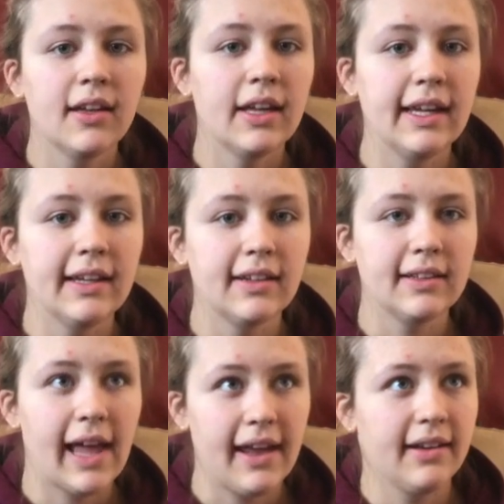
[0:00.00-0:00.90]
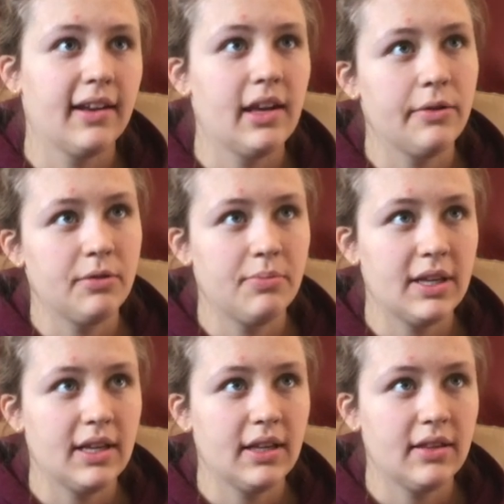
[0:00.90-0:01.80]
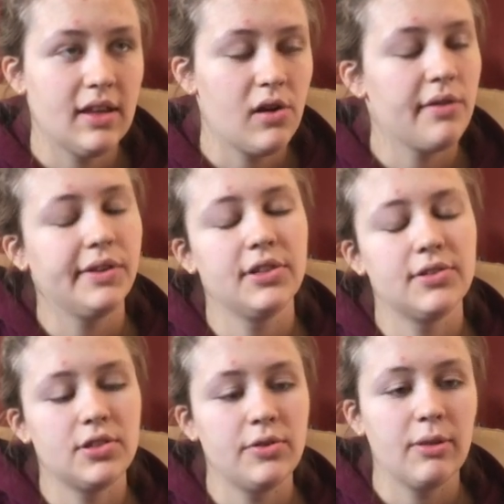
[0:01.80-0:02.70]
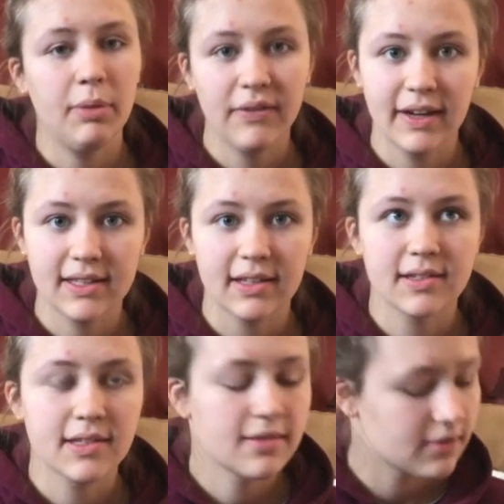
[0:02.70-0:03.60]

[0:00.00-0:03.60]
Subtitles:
In Latin it would be the equivalent to the perfect tense.